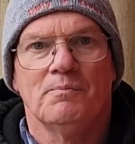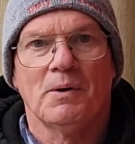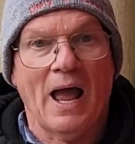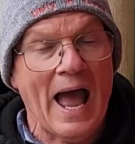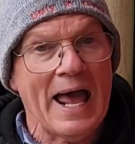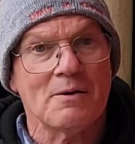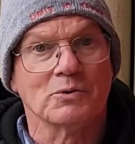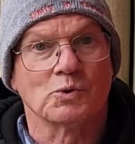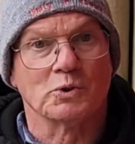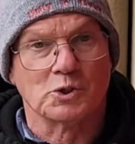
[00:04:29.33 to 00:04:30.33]
But Adam
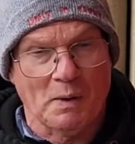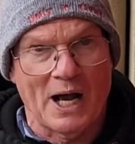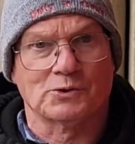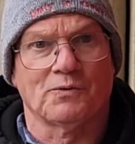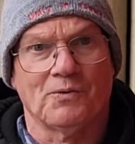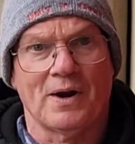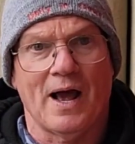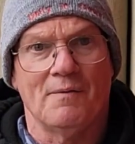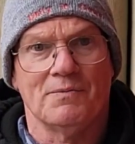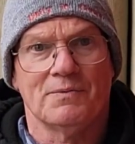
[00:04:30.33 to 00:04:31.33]
was responsible for
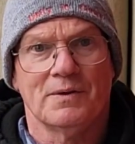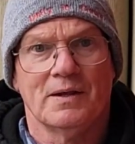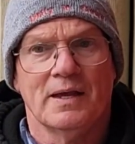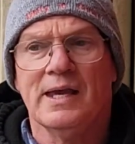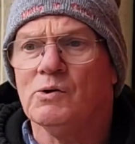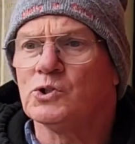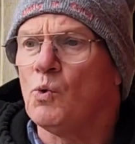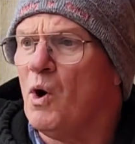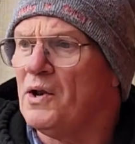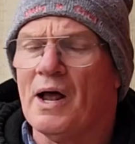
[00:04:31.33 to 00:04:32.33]
that. He was the
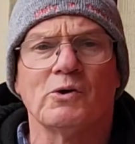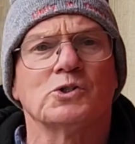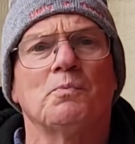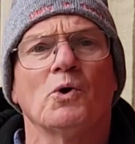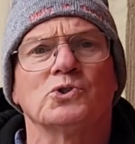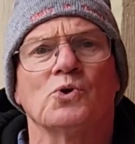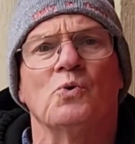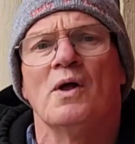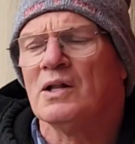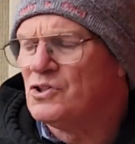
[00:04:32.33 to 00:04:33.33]
one that was supposed
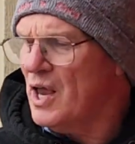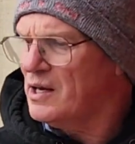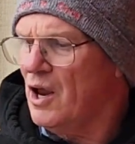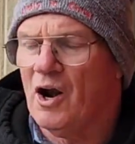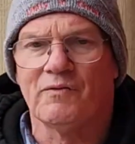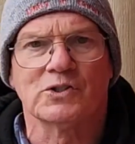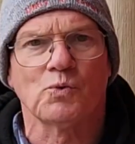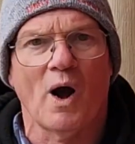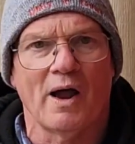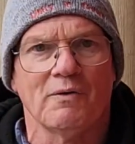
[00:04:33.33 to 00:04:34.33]
to take care of his
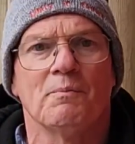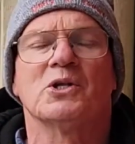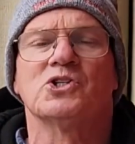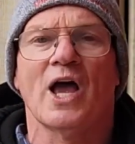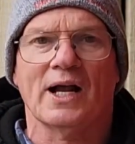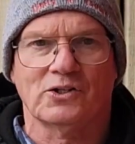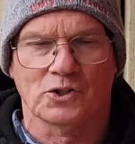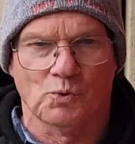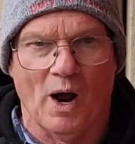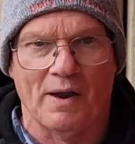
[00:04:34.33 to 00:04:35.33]
wife, protect
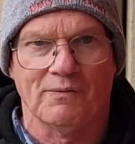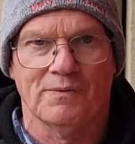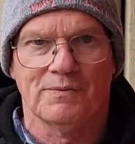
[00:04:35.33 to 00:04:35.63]
his wife.